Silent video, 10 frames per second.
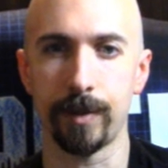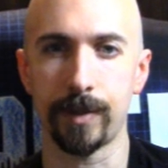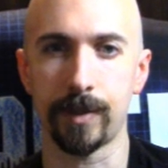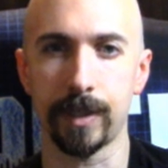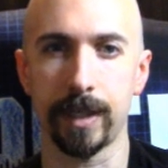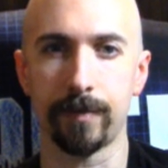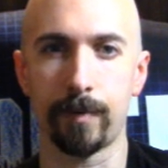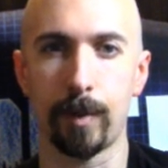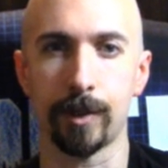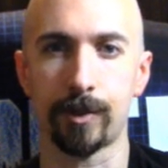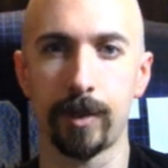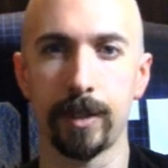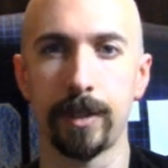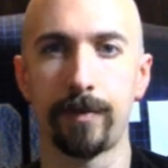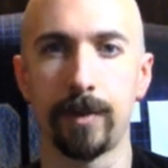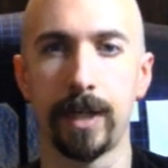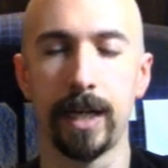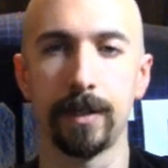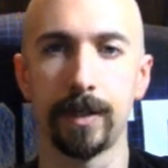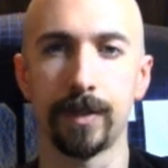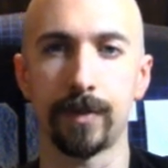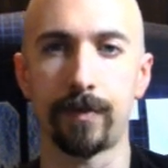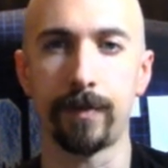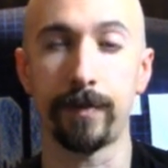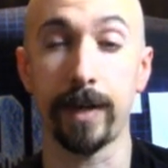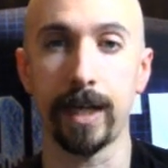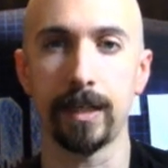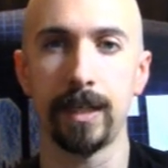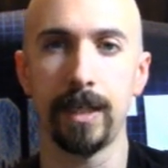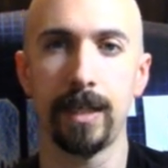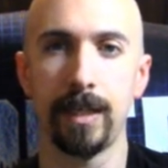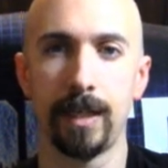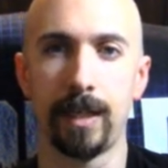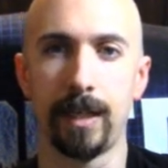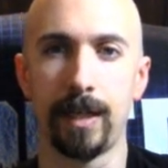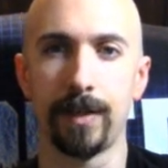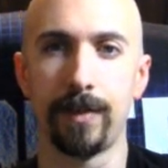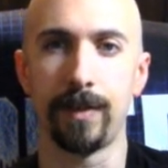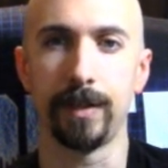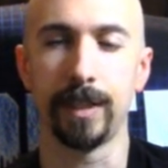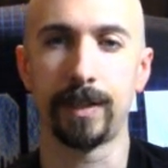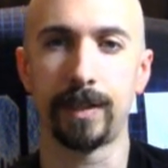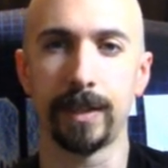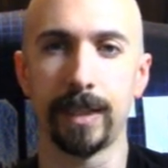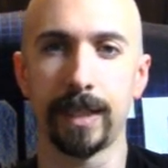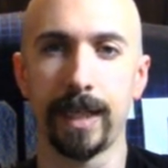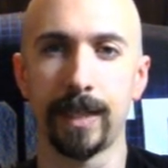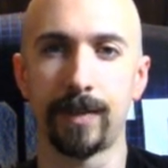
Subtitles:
This is again from Australia if you're an Aliens fan. The listing indicates